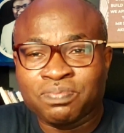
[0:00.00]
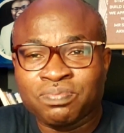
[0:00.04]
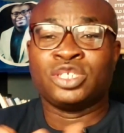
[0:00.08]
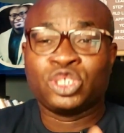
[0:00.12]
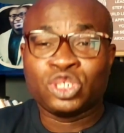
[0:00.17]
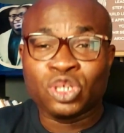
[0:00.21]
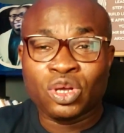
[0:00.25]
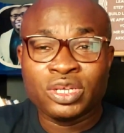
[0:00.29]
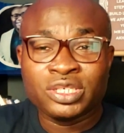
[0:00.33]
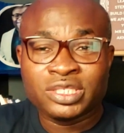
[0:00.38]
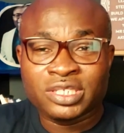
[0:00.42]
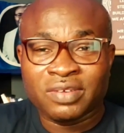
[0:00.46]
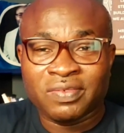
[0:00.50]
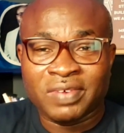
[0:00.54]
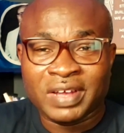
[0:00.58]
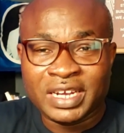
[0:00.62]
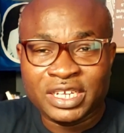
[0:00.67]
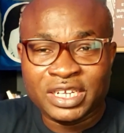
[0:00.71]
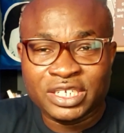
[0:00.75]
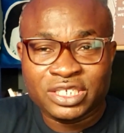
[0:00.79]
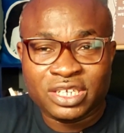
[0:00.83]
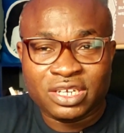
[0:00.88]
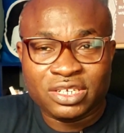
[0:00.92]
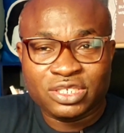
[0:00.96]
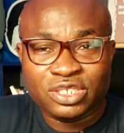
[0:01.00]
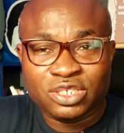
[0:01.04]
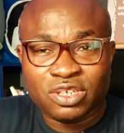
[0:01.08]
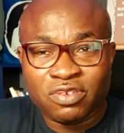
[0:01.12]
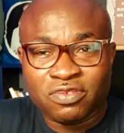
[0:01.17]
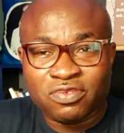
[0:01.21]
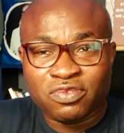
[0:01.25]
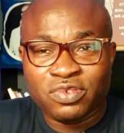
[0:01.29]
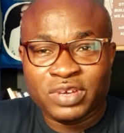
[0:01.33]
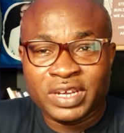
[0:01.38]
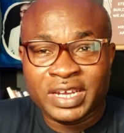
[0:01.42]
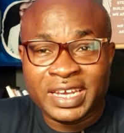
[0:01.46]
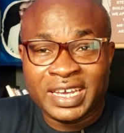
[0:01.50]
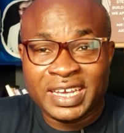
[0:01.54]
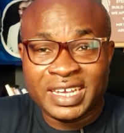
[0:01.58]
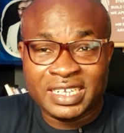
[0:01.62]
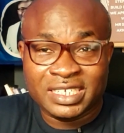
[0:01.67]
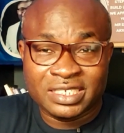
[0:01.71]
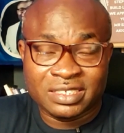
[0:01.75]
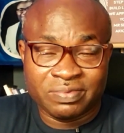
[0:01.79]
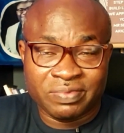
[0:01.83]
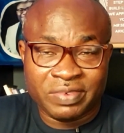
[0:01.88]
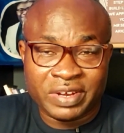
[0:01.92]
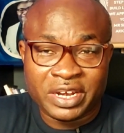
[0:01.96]
The choice of an HR software
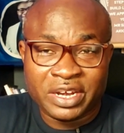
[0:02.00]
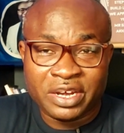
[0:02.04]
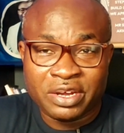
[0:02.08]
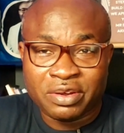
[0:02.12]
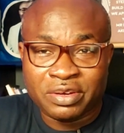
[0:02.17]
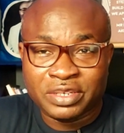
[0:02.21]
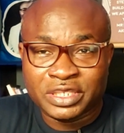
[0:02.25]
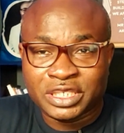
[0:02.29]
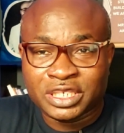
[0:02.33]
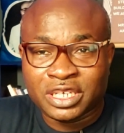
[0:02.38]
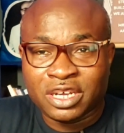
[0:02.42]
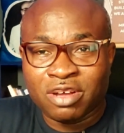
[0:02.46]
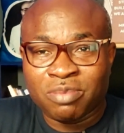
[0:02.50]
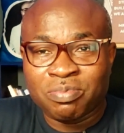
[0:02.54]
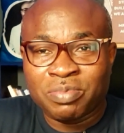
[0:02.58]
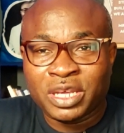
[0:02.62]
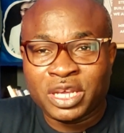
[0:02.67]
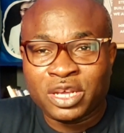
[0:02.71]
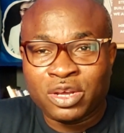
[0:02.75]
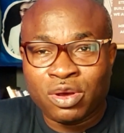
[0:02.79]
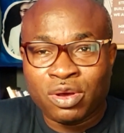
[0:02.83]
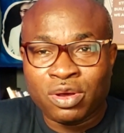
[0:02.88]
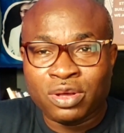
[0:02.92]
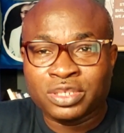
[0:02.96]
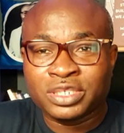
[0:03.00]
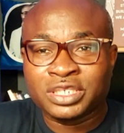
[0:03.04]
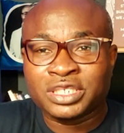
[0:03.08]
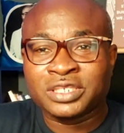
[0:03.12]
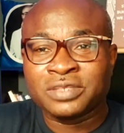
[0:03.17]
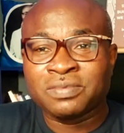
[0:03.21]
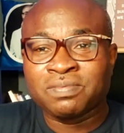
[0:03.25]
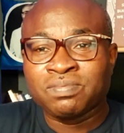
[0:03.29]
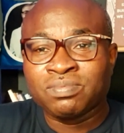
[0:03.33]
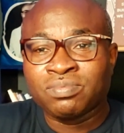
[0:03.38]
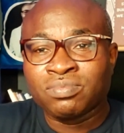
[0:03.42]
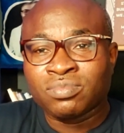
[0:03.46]
is very critical because